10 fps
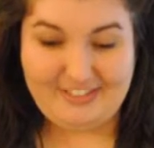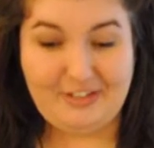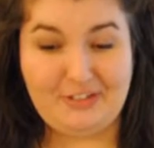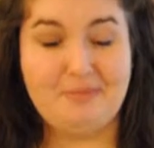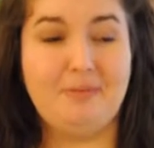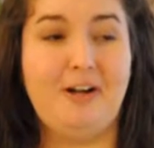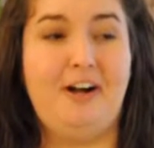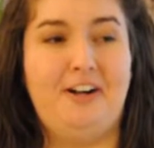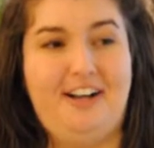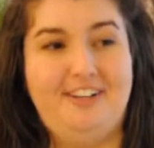take your bra
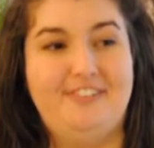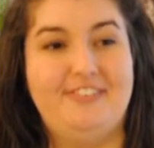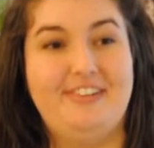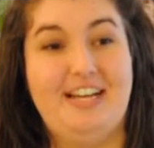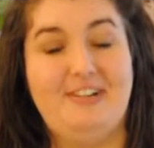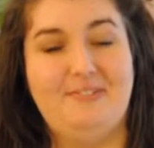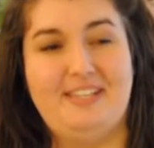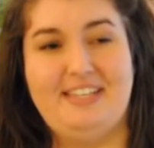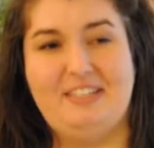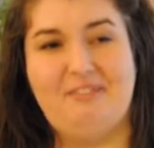off. And I'm
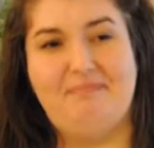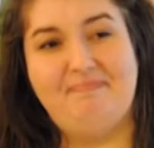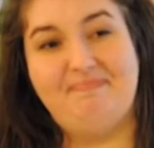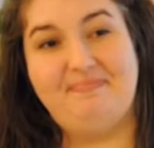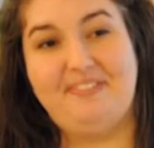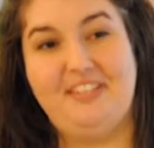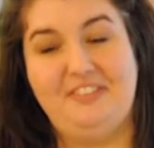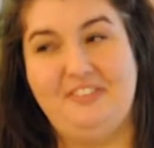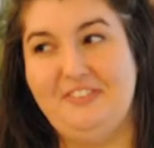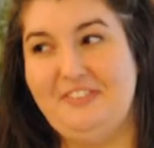like, could
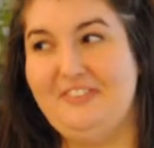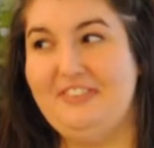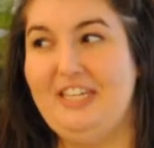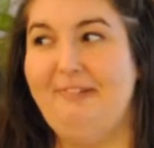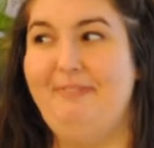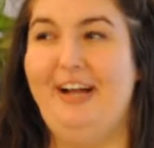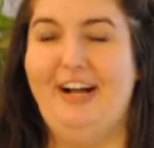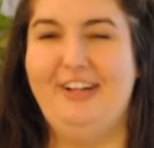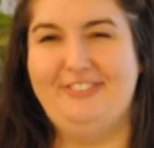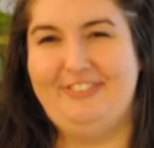you step
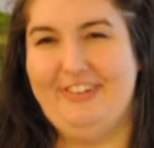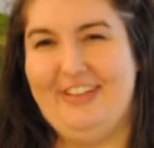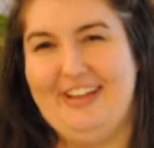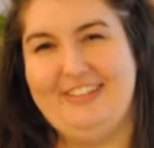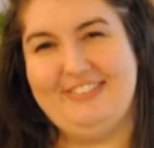out for like a